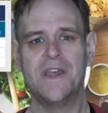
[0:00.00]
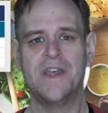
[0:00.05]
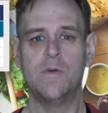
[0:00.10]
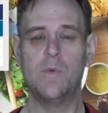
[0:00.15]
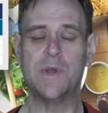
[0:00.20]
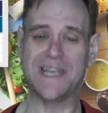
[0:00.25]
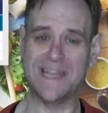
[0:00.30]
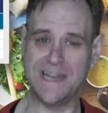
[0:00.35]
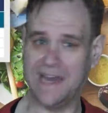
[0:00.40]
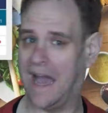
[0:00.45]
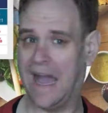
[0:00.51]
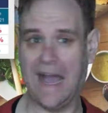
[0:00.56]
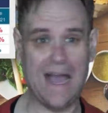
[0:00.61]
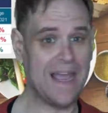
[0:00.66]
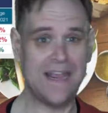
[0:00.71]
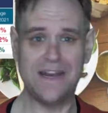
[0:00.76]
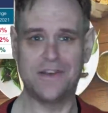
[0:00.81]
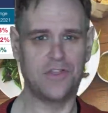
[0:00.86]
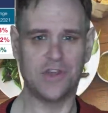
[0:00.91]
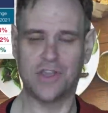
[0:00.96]
We can
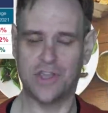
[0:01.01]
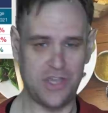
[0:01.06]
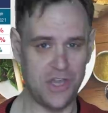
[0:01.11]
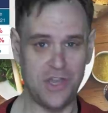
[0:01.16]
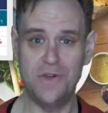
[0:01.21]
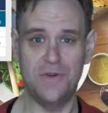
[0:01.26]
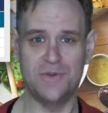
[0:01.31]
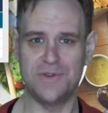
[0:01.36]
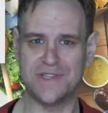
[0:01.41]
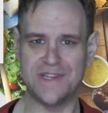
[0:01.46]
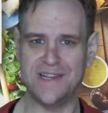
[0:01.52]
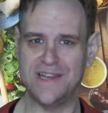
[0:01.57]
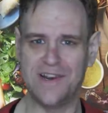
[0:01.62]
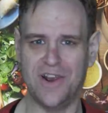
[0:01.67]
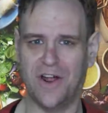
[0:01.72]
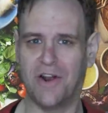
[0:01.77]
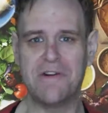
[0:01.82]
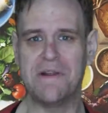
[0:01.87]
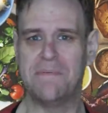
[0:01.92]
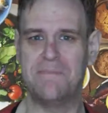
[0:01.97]
hide the queues in
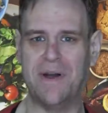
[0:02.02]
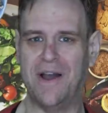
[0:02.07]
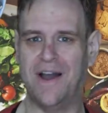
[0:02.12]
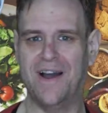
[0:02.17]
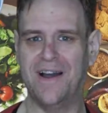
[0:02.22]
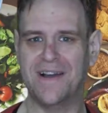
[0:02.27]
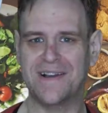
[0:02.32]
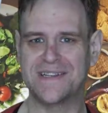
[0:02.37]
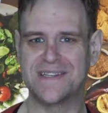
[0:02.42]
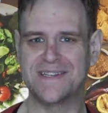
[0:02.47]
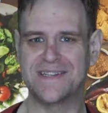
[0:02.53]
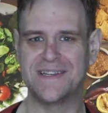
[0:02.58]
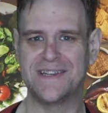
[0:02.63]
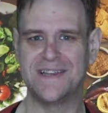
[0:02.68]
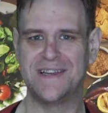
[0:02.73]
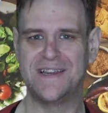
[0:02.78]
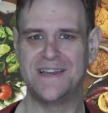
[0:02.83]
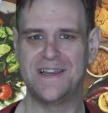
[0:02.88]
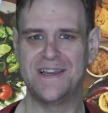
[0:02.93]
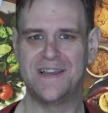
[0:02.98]
lorry parks.
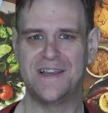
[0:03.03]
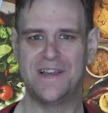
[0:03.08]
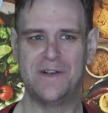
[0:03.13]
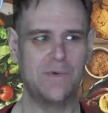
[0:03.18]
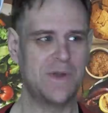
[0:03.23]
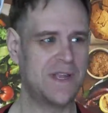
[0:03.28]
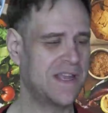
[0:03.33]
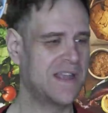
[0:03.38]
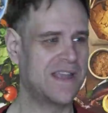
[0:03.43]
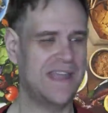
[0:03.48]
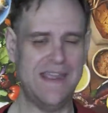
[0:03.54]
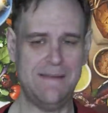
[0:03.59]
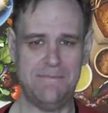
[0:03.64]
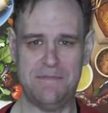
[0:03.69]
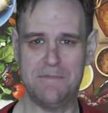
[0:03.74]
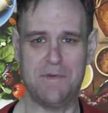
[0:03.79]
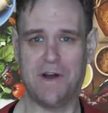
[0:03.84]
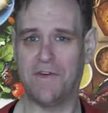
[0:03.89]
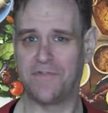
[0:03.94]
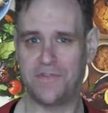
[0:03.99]
We can keep
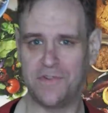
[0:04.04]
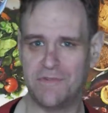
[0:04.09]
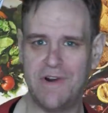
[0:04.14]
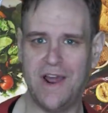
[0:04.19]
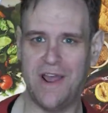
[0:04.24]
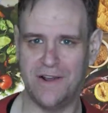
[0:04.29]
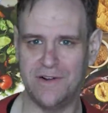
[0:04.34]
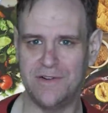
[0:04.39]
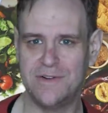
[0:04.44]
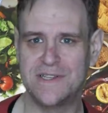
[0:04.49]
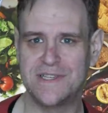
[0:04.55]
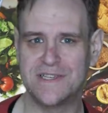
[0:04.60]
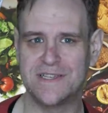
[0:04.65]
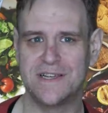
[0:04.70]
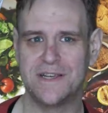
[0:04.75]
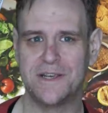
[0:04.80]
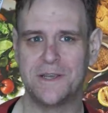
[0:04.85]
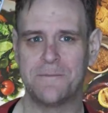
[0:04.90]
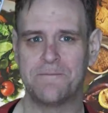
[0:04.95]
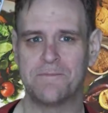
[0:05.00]
them off the roads.
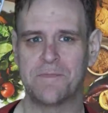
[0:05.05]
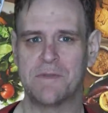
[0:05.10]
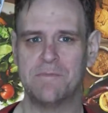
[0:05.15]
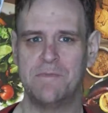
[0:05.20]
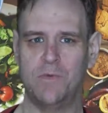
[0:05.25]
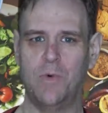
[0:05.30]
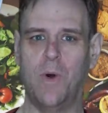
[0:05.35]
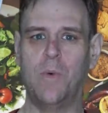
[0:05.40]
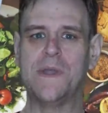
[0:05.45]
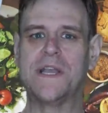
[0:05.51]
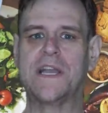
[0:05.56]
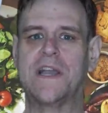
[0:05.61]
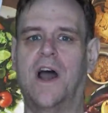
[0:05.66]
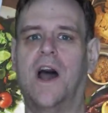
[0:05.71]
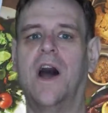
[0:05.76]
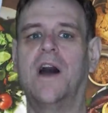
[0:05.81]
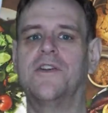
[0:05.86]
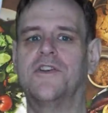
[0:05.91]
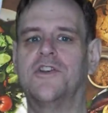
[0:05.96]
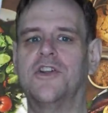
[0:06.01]
But what we
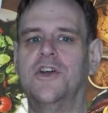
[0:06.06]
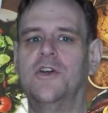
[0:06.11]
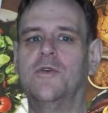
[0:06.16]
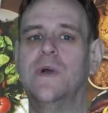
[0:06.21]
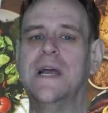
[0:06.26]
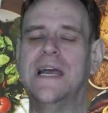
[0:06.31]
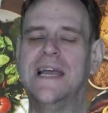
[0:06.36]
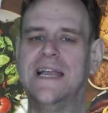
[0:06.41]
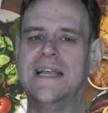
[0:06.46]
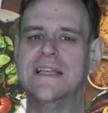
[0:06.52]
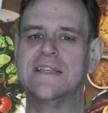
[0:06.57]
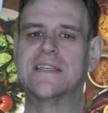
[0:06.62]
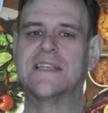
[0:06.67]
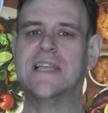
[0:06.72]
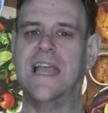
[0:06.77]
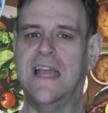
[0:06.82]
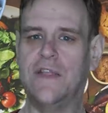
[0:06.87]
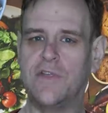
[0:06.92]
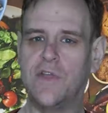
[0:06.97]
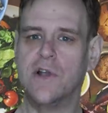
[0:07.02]
can't do is
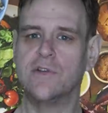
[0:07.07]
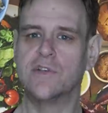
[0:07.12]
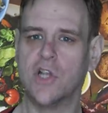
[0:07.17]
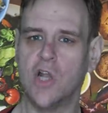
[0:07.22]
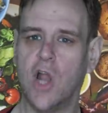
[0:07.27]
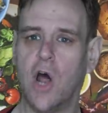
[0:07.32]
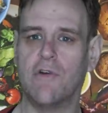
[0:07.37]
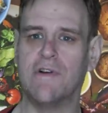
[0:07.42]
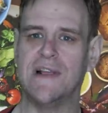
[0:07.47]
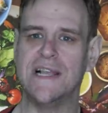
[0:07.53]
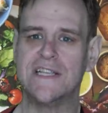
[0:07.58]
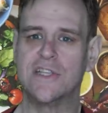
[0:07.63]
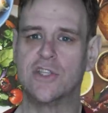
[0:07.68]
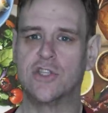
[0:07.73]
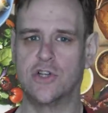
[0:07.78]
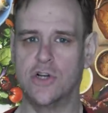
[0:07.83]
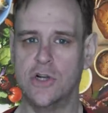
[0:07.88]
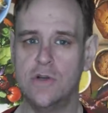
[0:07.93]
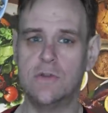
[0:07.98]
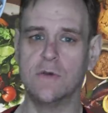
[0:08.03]
get those lorries
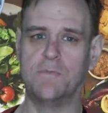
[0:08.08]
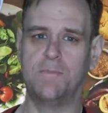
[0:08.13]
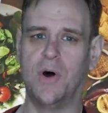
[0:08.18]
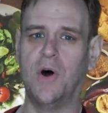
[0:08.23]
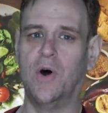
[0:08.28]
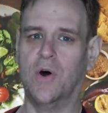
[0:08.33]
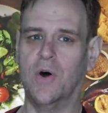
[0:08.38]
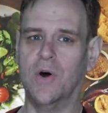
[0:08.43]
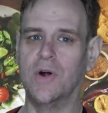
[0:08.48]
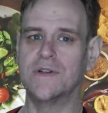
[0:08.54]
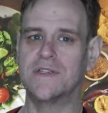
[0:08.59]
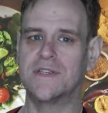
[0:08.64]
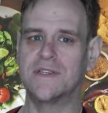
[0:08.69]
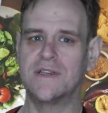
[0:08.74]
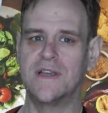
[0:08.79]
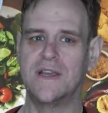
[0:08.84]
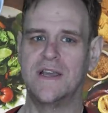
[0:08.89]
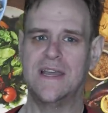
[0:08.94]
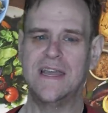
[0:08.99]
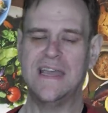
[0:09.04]
through the
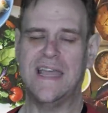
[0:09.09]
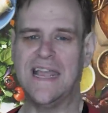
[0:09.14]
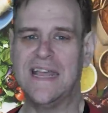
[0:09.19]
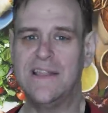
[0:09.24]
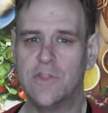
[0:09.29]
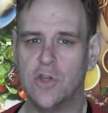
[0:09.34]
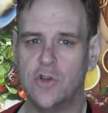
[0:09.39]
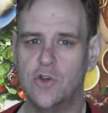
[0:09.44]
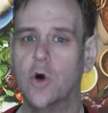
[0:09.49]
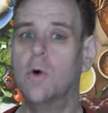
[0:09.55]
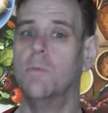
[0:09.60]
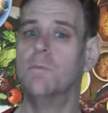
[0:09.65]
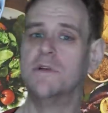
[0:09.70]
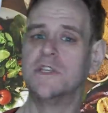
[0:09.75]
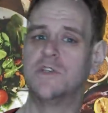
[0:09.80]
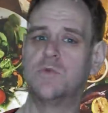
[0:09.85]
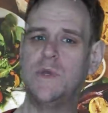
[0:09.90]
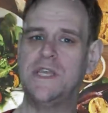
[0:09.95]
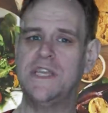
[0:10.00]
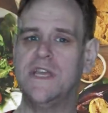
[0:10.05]
ports in the
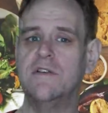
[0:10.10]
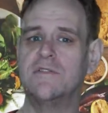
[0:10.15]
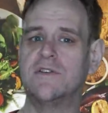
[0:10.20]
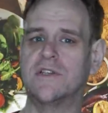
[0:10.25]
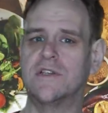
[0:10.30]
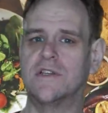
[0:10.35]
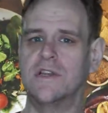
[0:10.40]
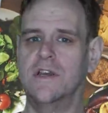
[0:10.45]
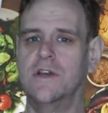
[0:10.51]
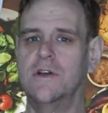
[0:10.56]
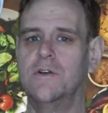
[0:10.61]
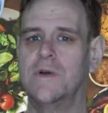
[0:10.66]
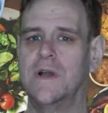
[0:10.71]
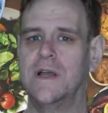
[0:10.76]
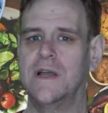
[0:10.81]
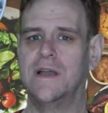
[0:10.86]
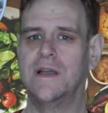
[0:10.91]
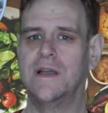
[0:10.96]
numbers we used to